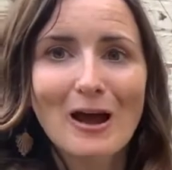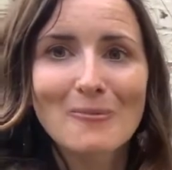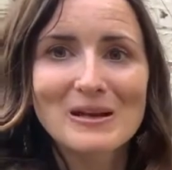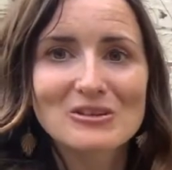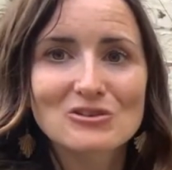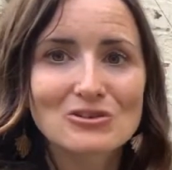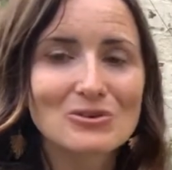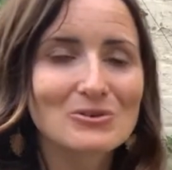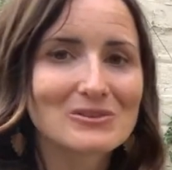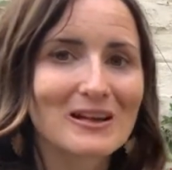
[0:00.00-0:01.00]
how many to
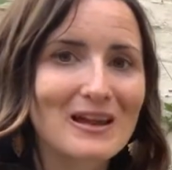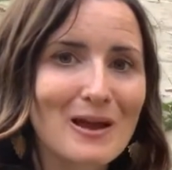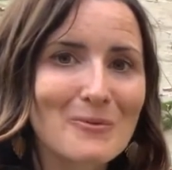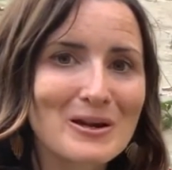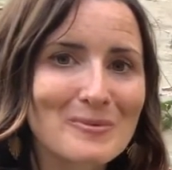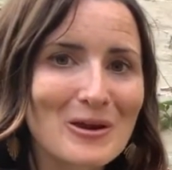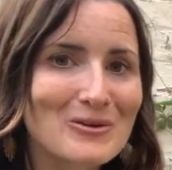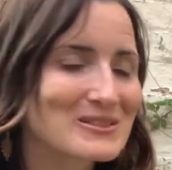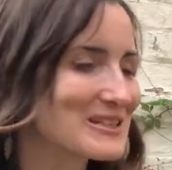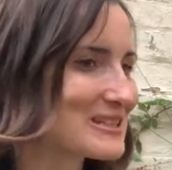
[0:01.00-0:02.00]
choose, and I went a bit
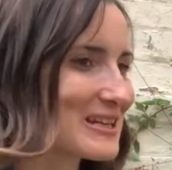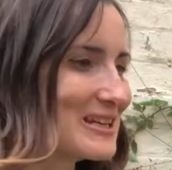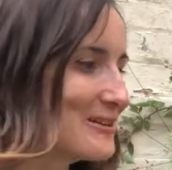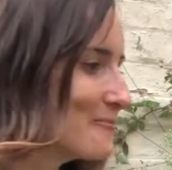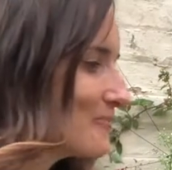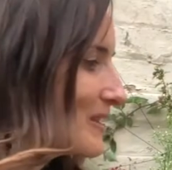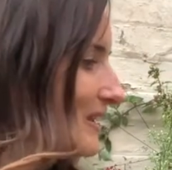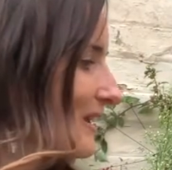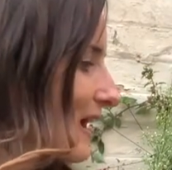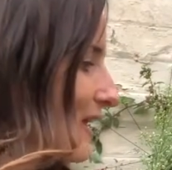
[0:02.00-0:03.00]
OTT.
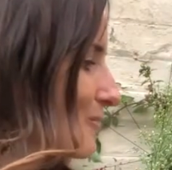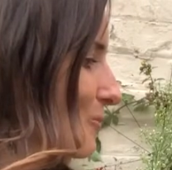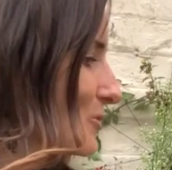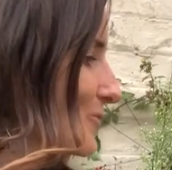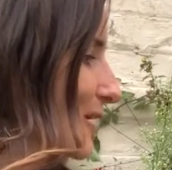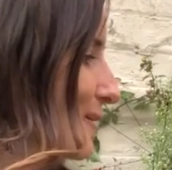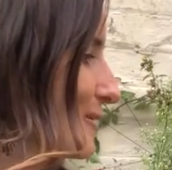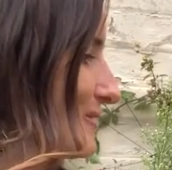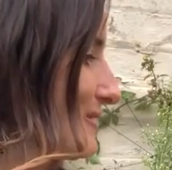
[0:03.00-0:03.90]
And water forget-me-not